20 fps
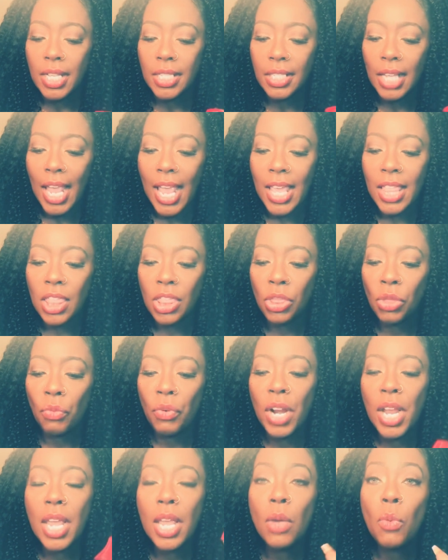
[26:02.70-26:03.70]
is a
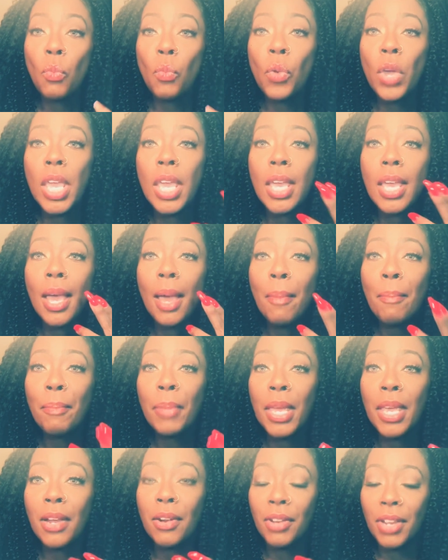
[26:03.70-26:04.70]
3-week
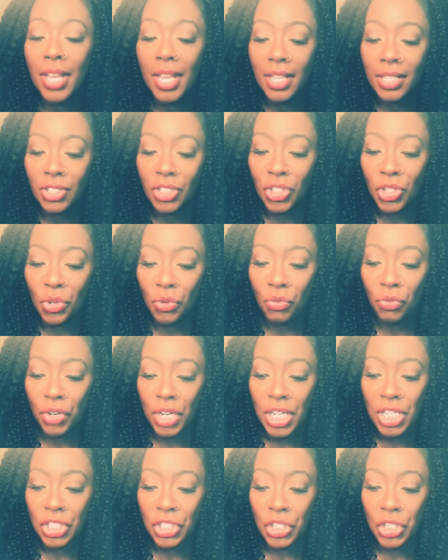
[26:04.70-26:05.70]
period to
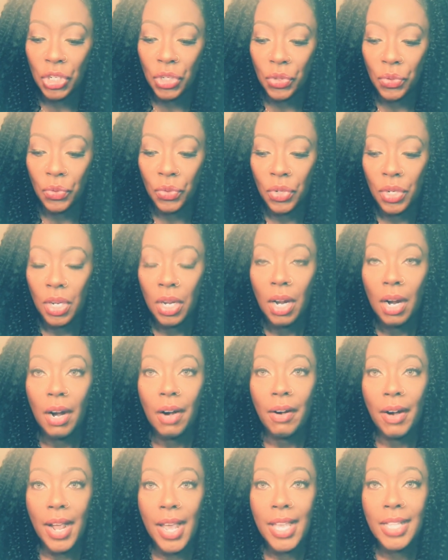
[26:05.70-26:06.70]
redo,
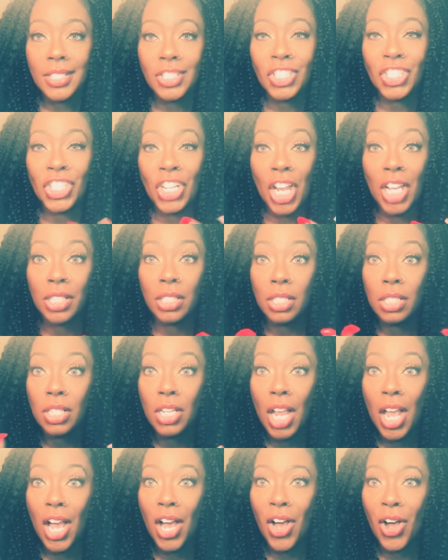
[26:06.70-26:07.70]
all right? Just
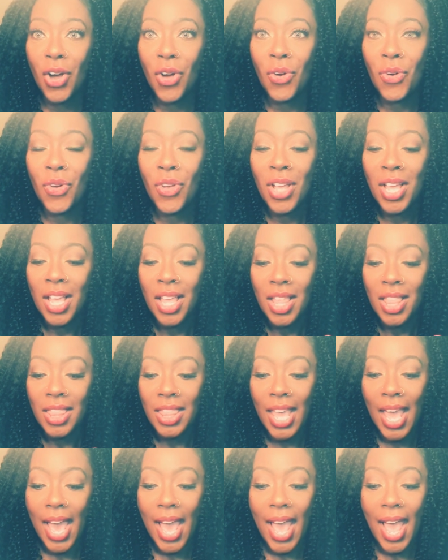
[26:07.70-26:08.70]
know
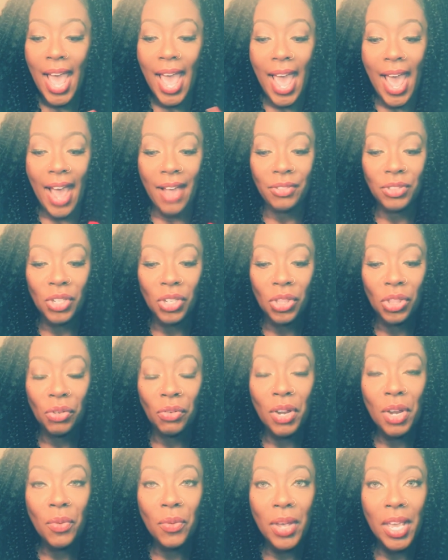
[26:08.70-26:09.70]
that after
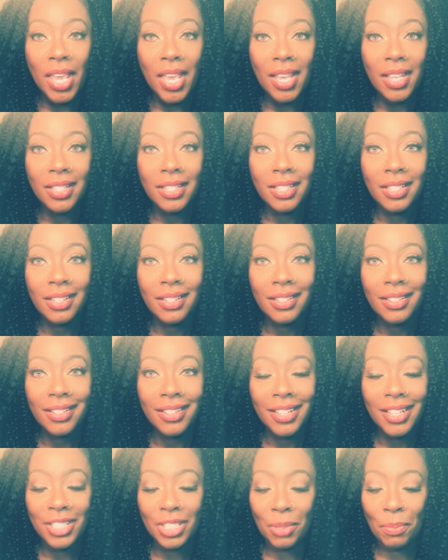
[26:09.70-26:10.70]
3 weeks,
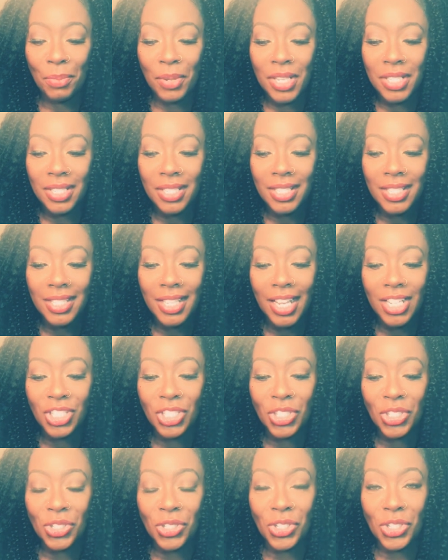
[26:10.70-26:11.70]
it's business
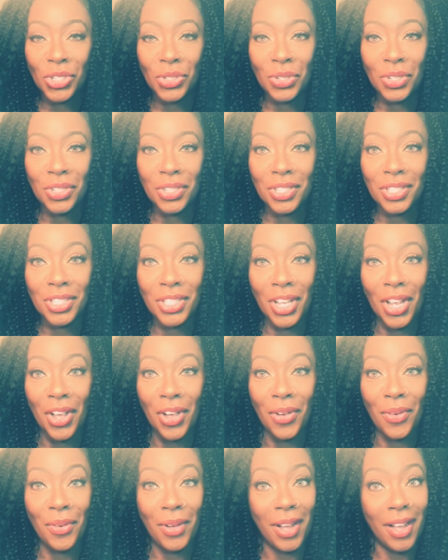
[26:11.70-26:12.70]
as usual.
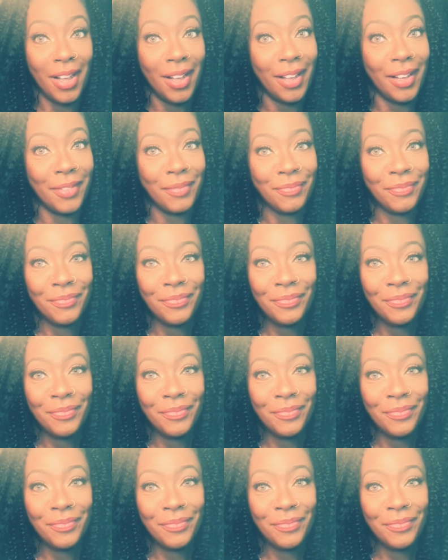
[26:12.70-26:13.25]
So,